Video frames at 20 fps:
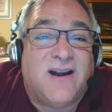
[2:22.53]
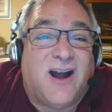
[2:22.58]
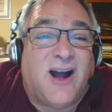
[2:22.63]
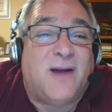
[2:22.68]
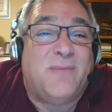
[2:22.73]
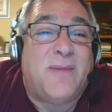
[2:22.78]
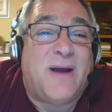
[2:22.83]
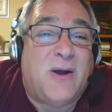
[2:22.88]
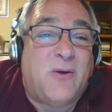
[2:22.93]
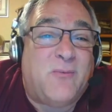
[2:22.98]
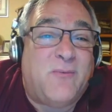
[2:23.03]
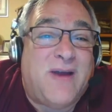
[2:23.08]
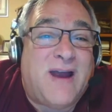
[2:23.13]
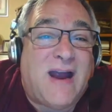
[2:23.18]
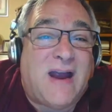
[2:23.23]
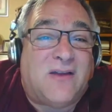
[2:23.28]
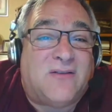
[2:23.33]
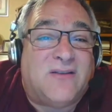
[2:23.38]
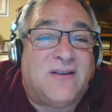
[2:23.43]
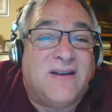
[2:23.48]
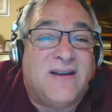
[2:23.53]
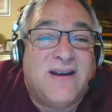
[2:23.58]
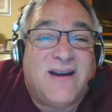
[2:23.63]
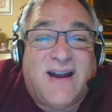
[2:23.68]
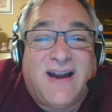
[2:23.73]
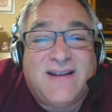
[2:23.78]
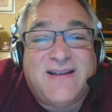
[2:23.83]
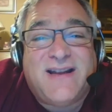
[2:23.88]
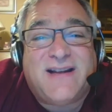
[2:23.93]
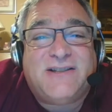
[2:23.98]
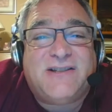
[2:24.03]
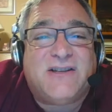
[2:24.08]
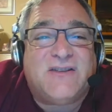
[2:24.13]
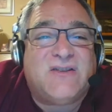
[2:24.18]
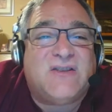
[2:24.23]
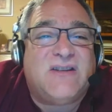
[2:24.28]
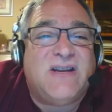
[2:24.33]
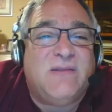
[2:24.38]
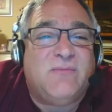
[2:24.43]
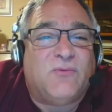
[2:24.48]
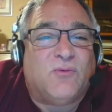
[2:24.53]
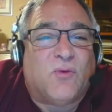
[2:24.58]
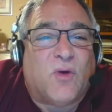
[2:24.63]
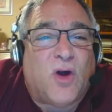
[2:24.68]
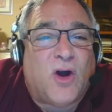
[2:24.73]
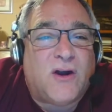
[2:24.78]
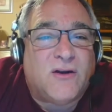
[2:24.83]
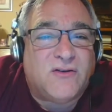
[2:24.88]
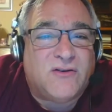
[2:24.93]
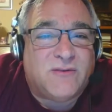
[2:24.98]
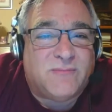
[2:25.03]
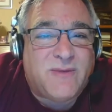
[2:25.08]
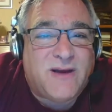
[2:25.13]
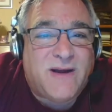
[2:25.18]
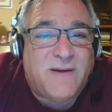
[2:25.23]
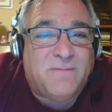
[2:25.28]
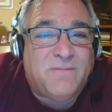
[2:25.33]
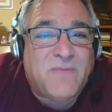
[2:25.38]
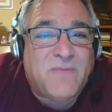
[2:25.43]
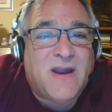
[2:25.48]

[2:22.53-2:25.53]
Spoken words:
about math. And that just seemed wrong to me.